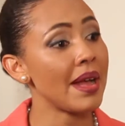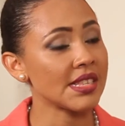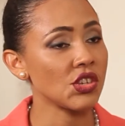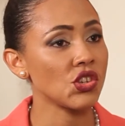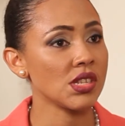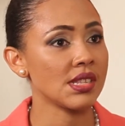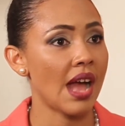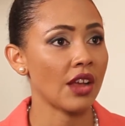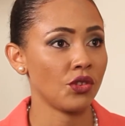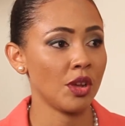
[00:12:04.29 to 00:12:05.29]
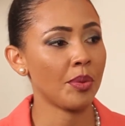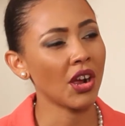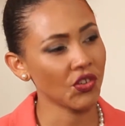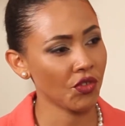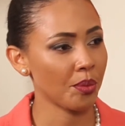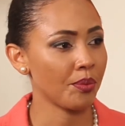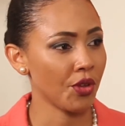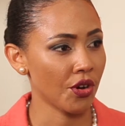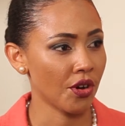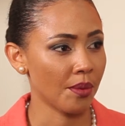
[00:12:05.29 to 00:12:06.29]
message is actually a part of
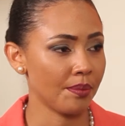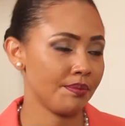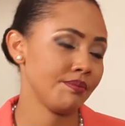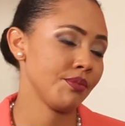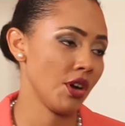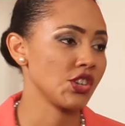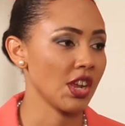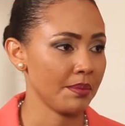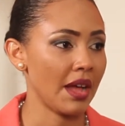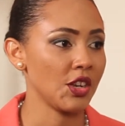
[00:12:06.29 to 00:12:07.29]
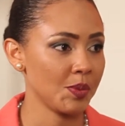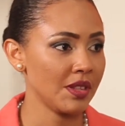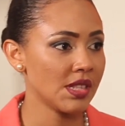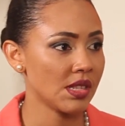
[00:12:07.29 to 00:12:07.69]
your project management,